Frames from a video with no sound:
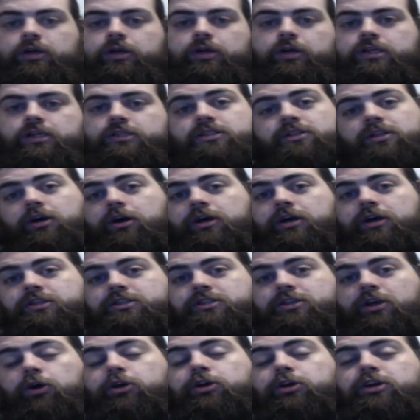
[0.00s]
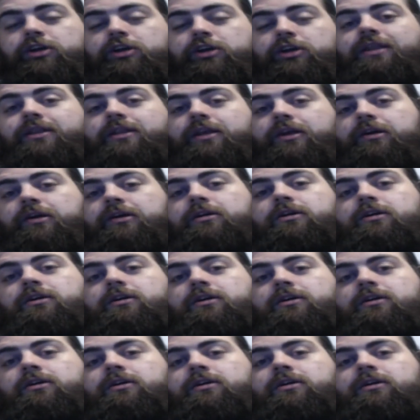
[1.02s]
It's the how you get there
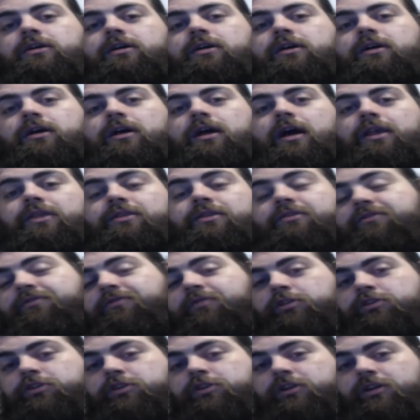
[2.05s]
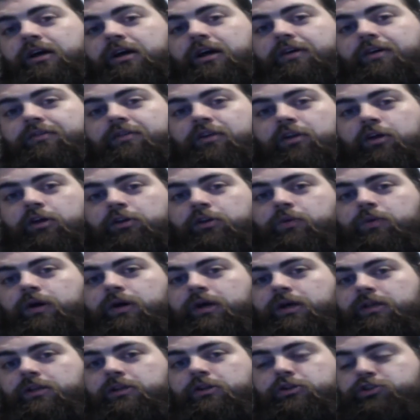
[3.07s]
and the fun you can have along the way.
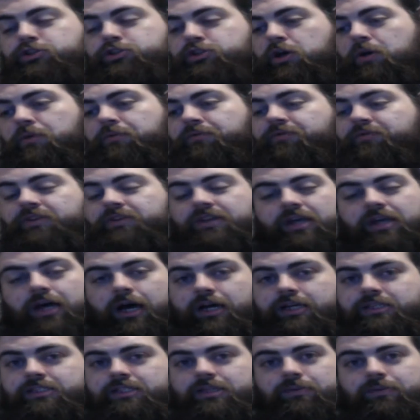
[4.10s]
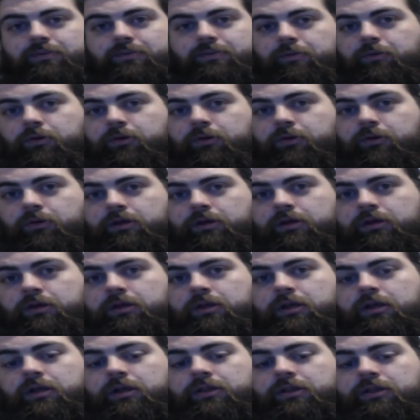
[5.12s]
There's some fantastic people
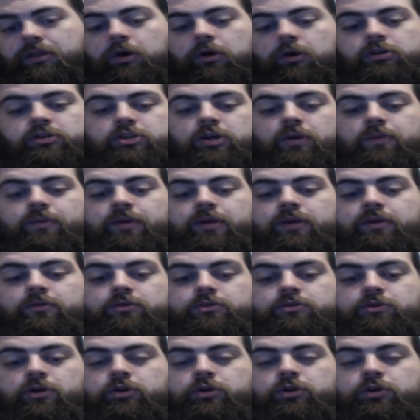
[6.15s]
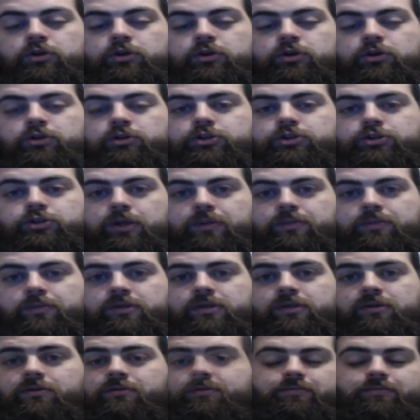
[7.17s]
that will jump in and watch your streams.
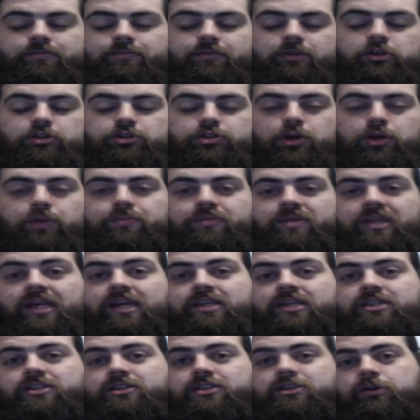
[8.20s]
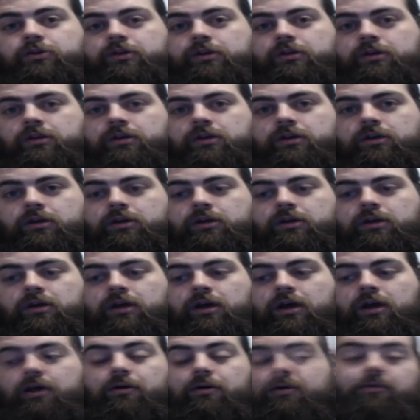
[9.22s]
There's some dicks too.
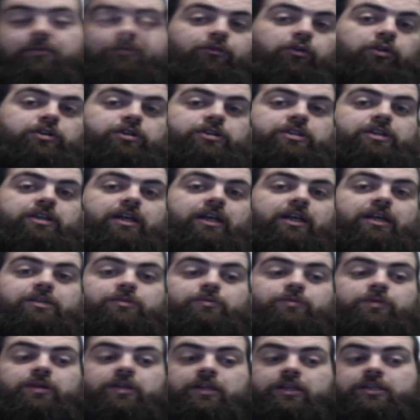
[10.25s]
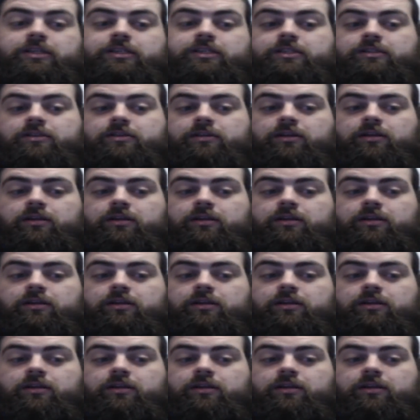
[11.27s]
Unfortunately, it is what it is.